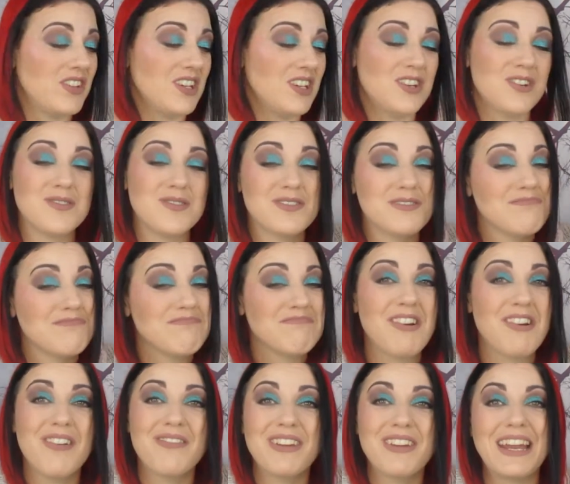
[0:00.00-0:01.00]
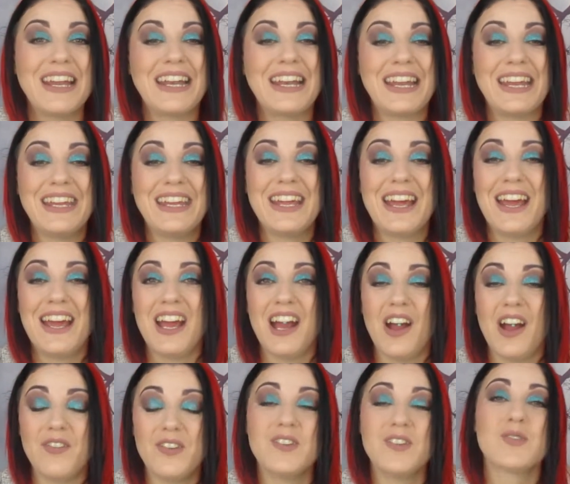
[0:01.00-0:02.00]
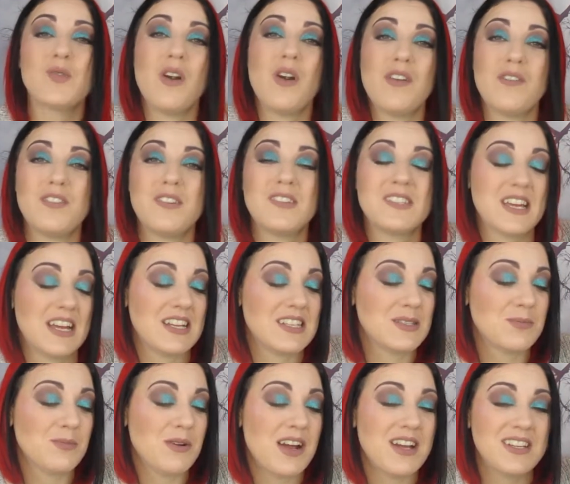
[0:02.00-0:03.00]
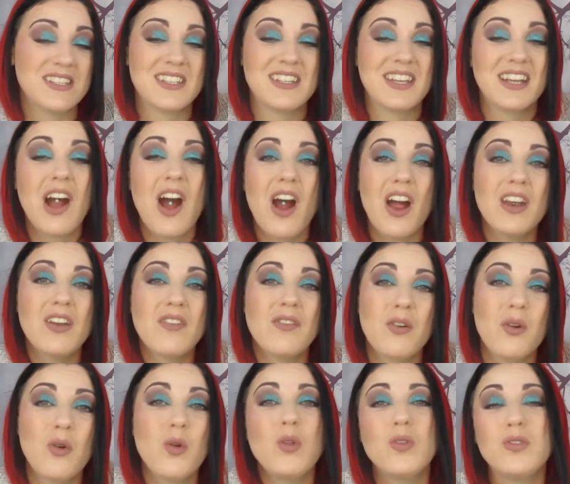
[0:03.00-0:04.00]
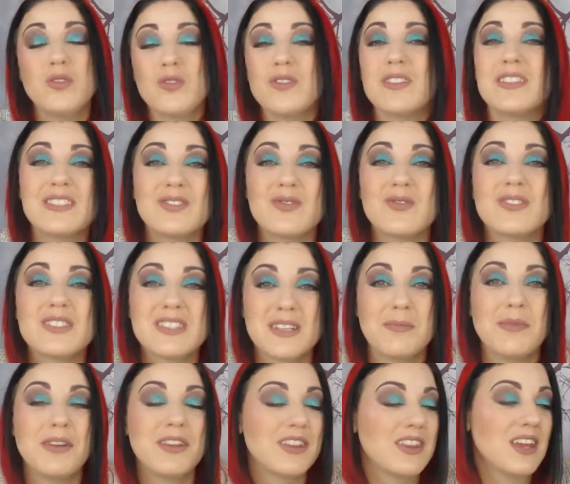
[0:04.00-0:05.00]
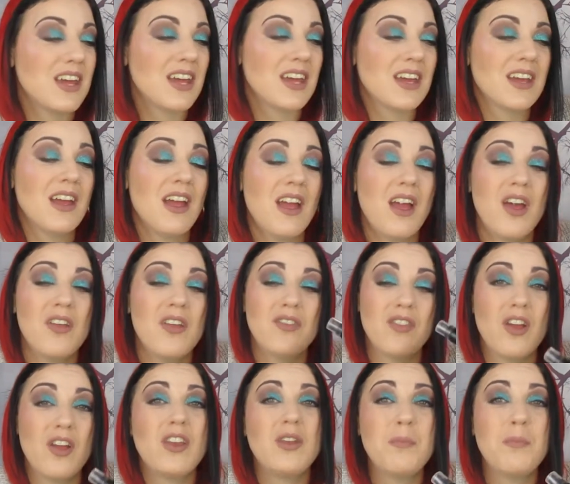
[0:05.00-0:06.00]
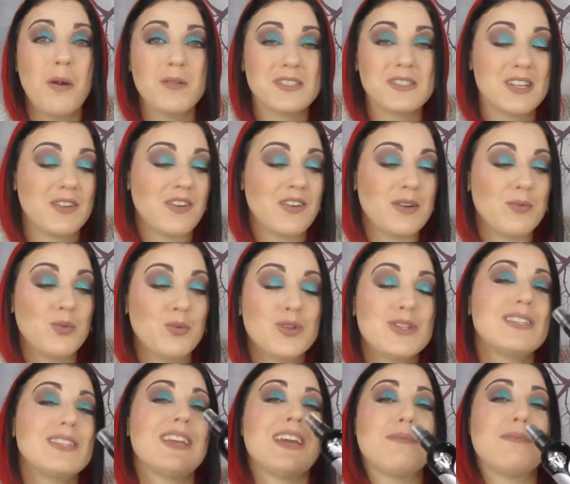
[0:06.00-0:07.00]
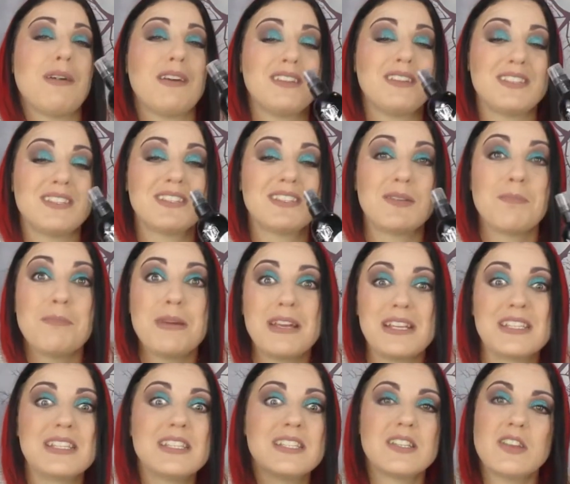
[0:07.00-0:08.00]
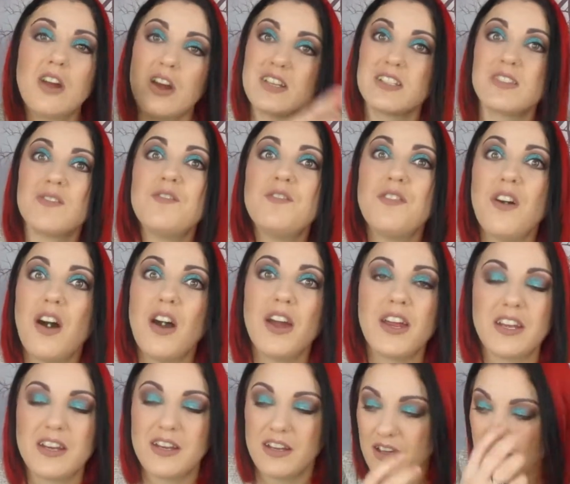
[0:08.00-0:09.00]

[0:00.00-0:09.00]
used? Not really. I've used quite a few setting sprays and they kind of all do the sort of similar thing. The only positive I would say about this is the mist is nice and fine.